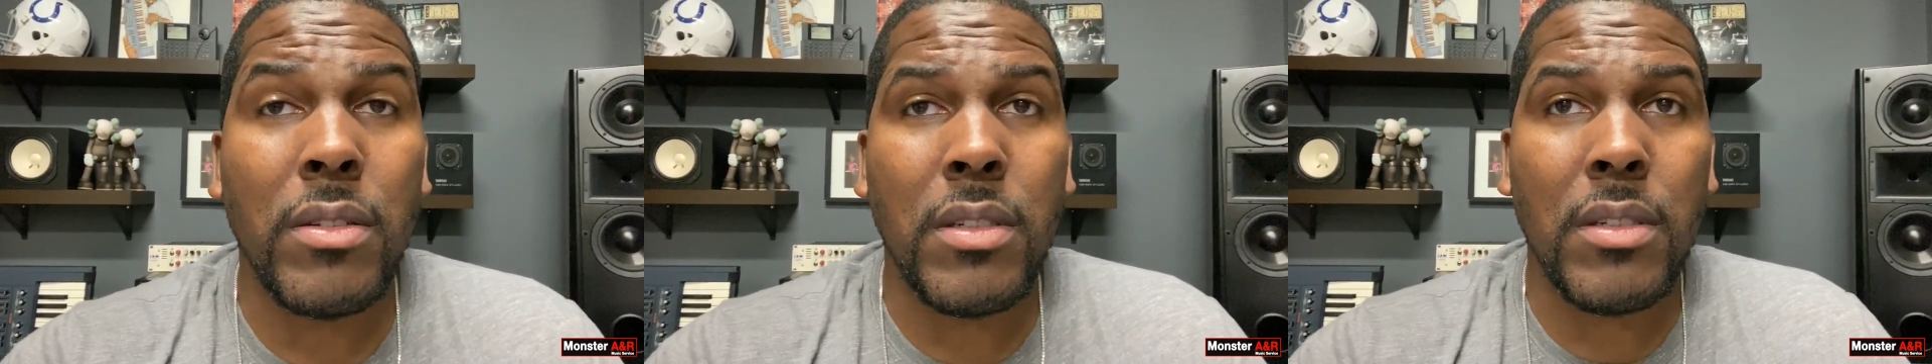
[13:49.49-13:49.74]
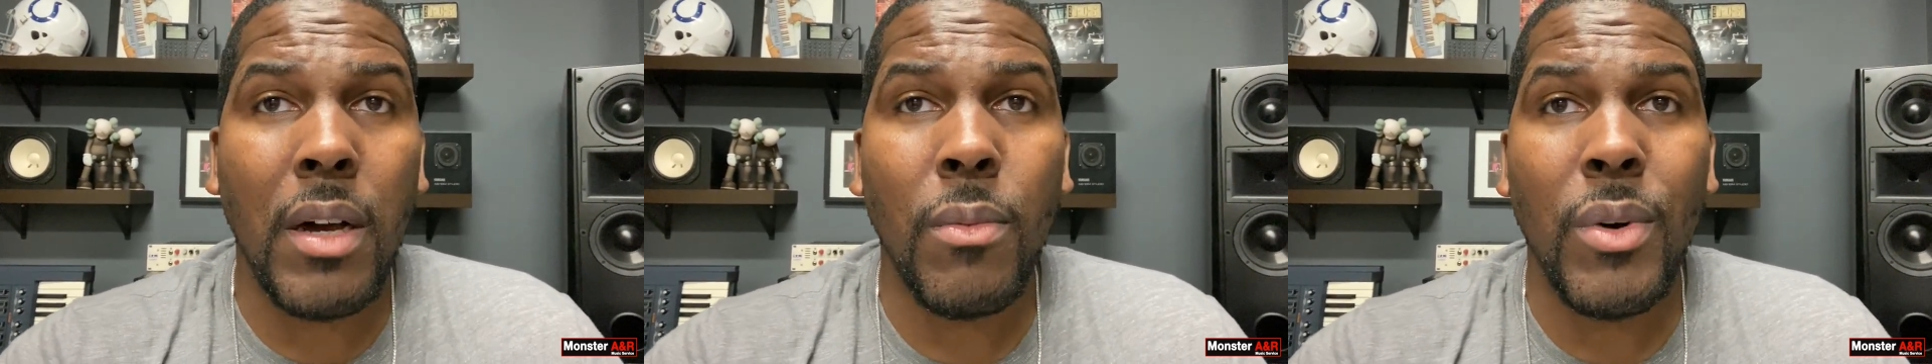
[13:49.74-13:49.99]

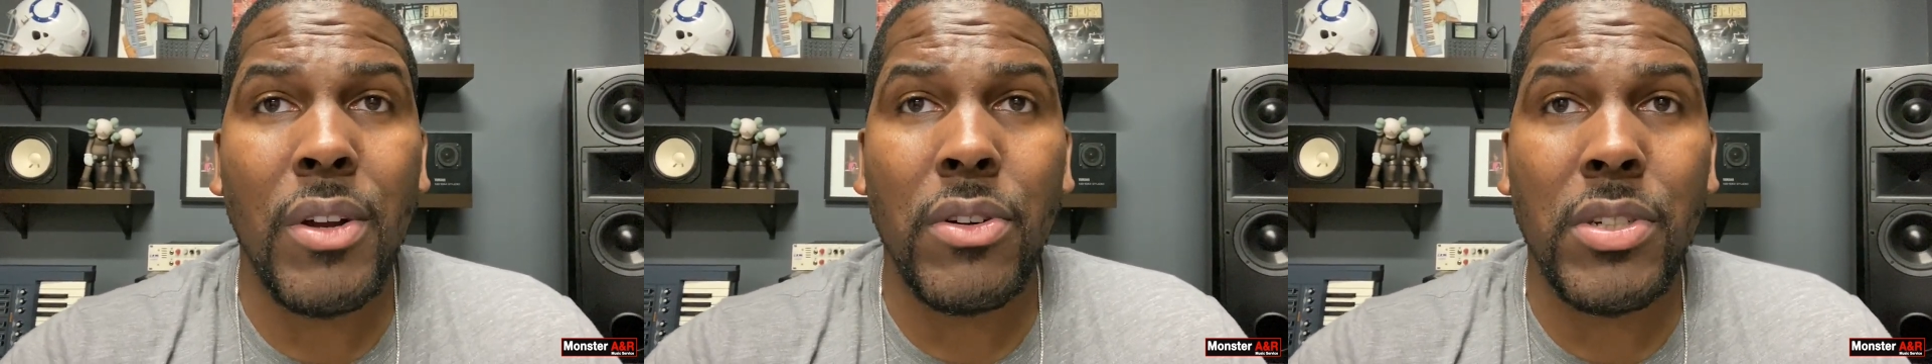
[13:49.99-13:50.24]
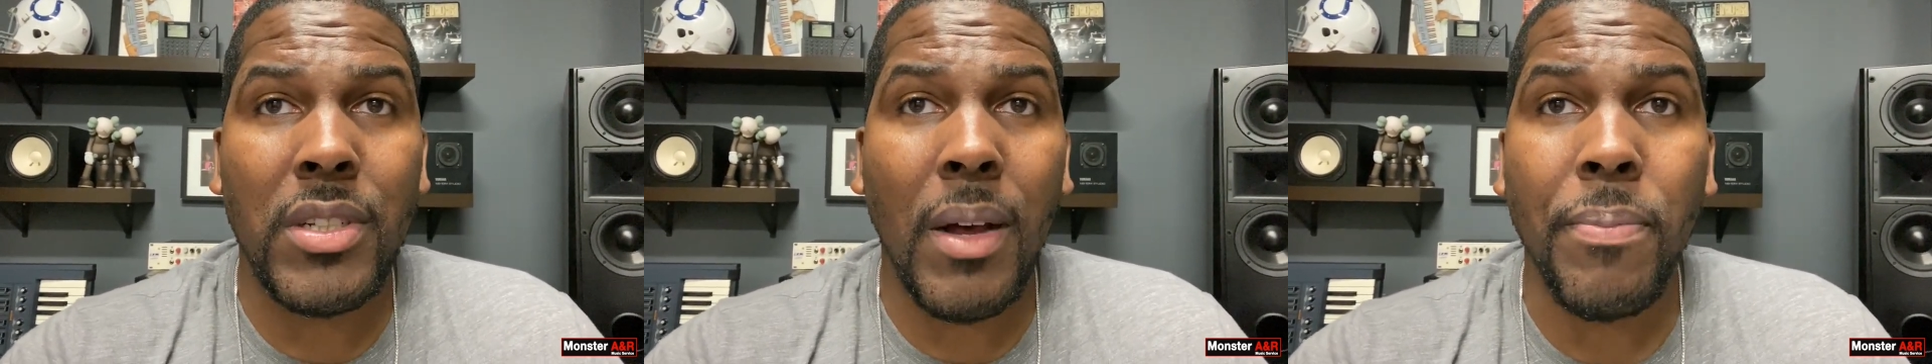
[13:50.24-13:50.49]
someone or
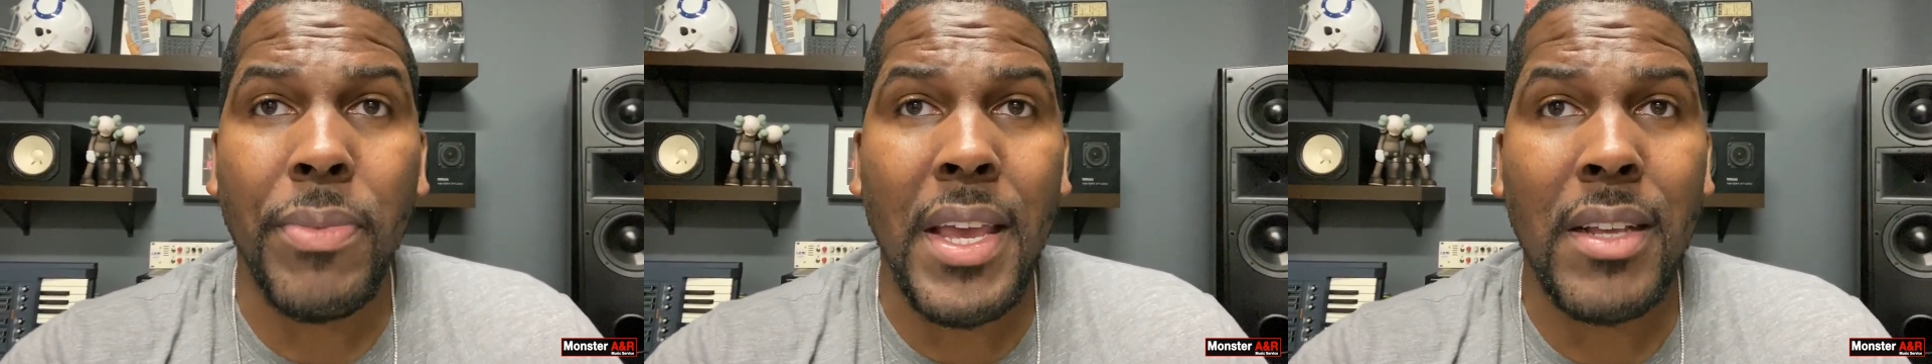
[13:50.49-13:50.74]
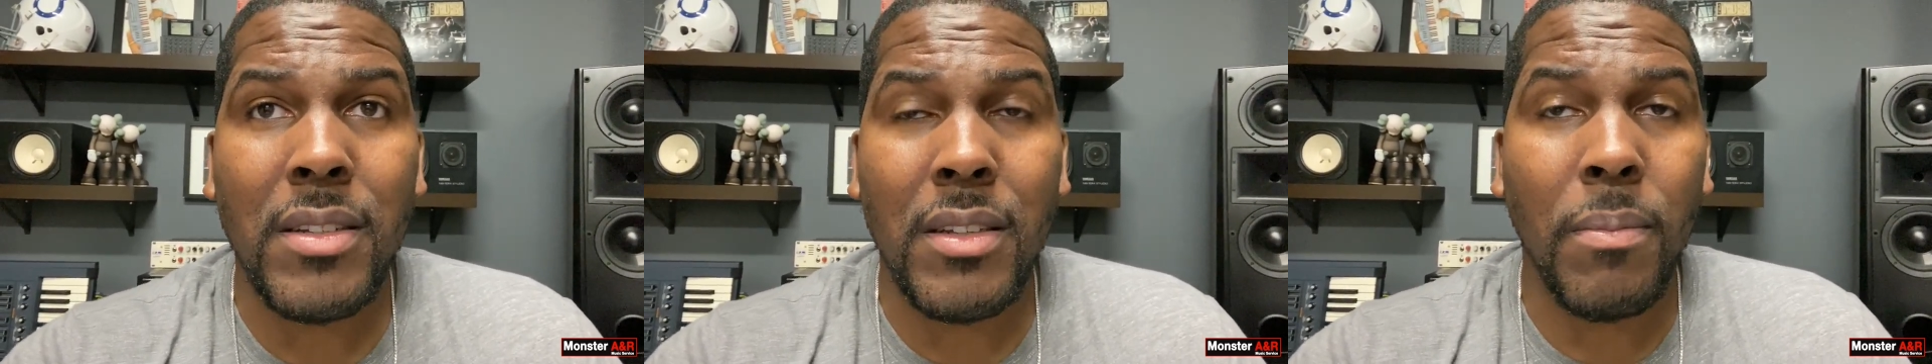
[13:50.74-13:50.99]

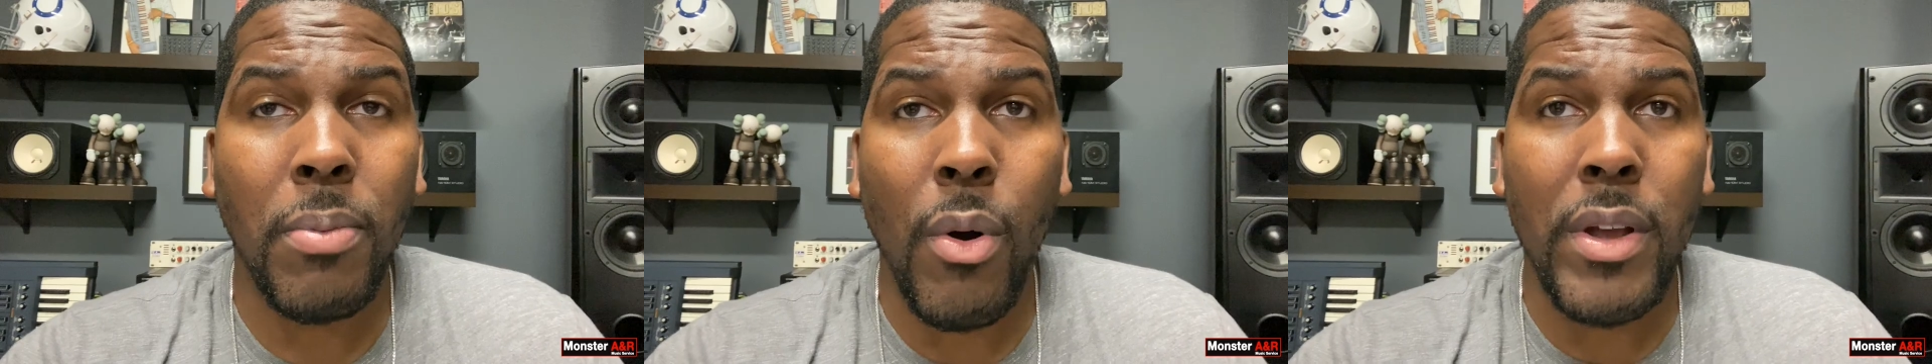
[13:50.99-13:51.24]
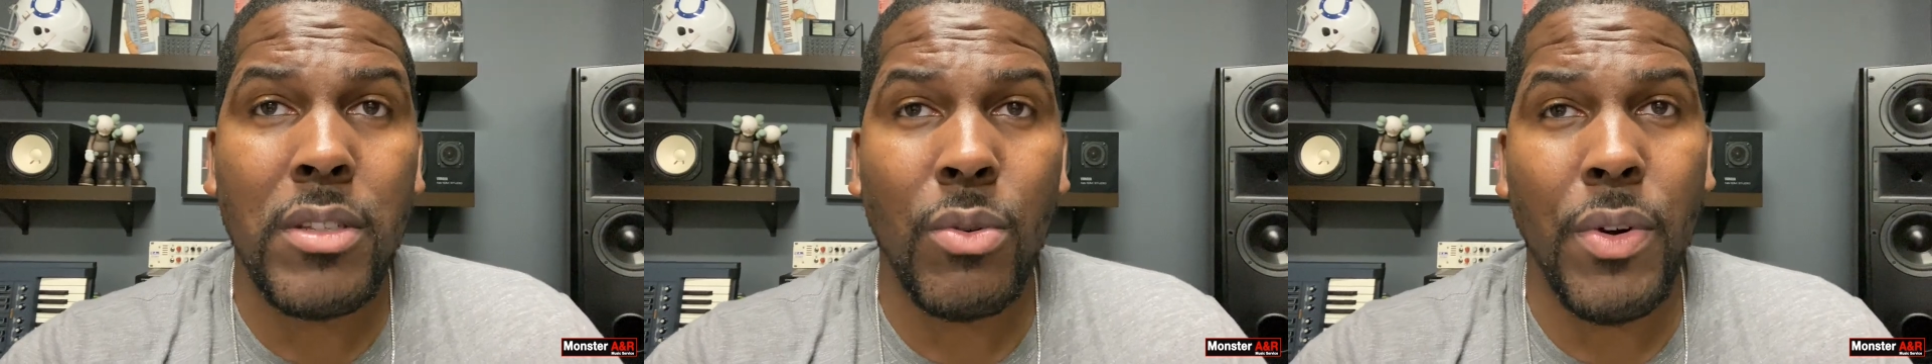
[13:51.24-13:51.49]
something to the
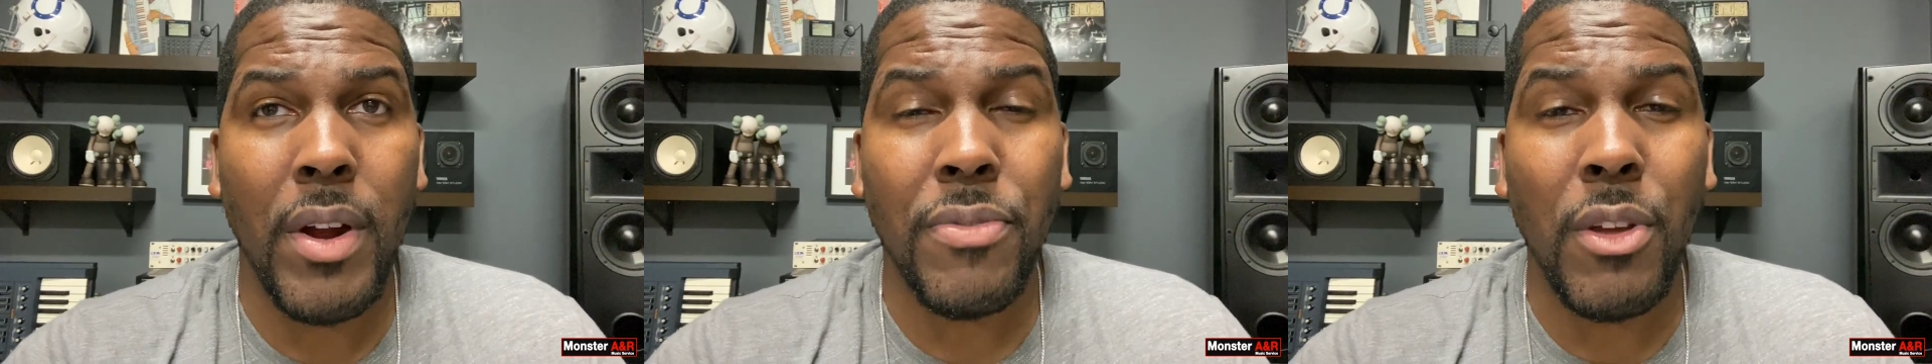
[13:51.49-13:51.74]
point to where if